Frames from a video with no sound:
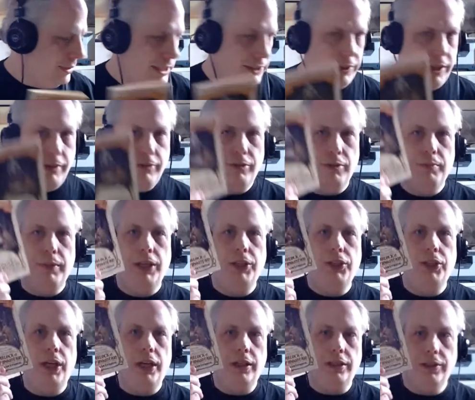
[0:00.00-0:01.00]
these came from my
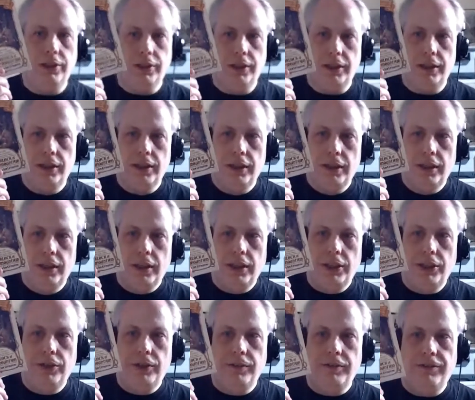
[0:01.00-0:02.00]
childhood.
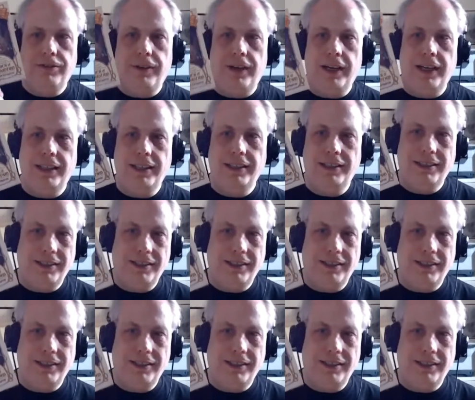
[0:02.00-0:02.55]
You can find